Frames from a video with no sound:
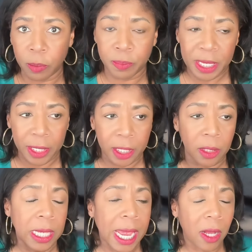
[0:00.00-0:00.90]
pick,
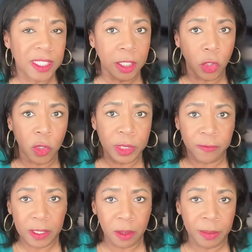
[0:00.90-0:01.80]
Housing and Urban
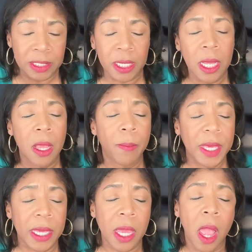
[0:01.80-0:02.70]
Development
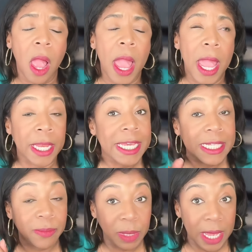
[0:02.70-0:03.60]
pick, and he
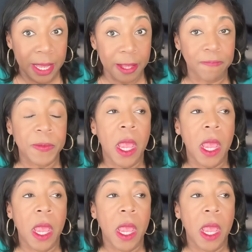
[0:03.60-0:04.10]
is Black.